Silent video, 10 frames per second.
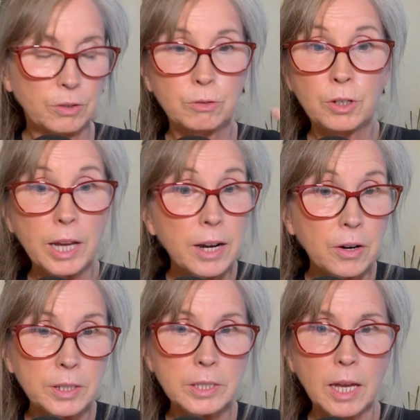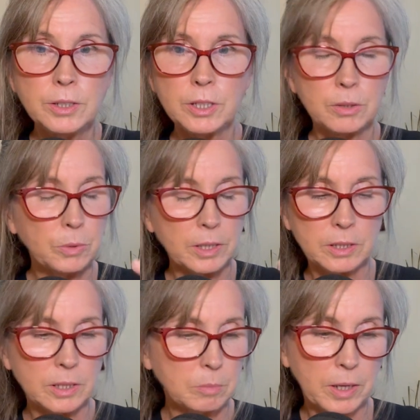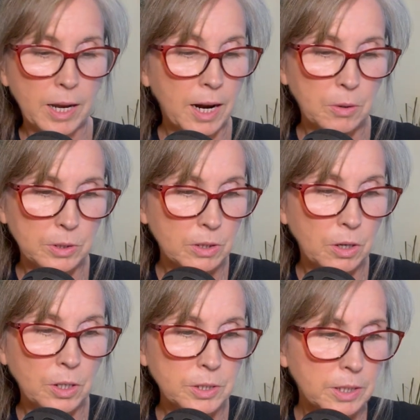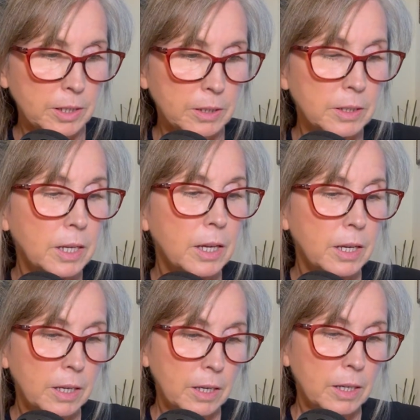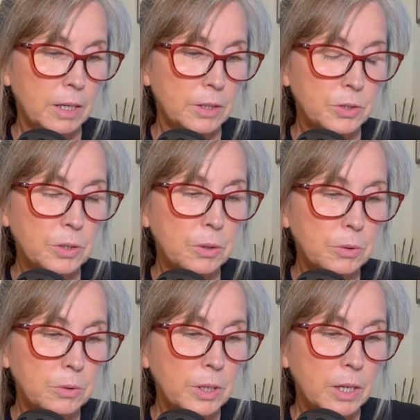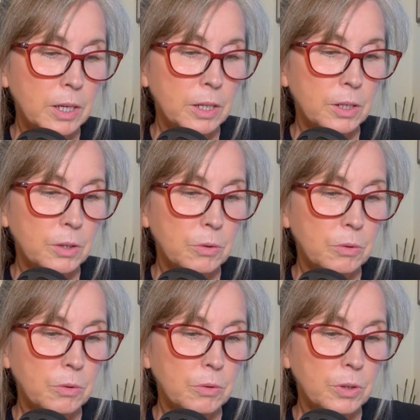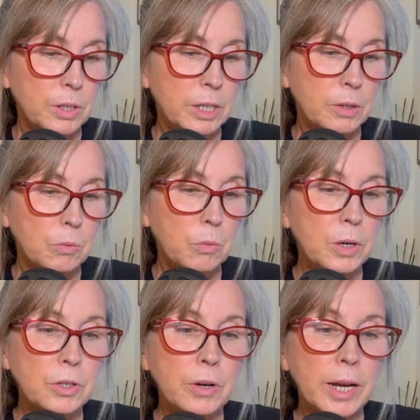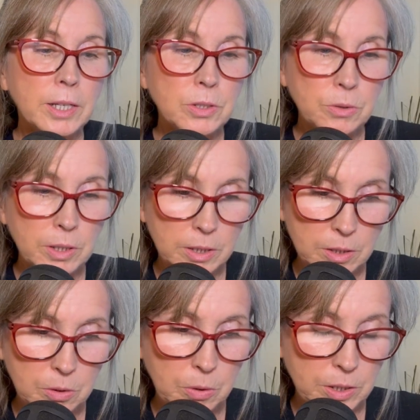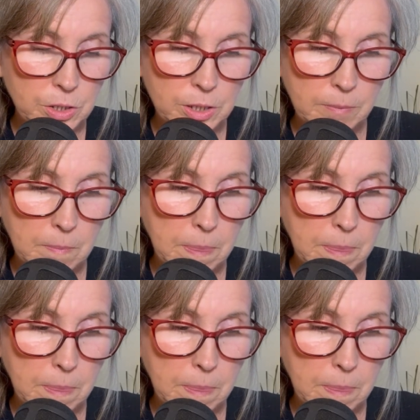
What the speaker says: get our attention, and we can just spend hours lost there. So when you're answering this question,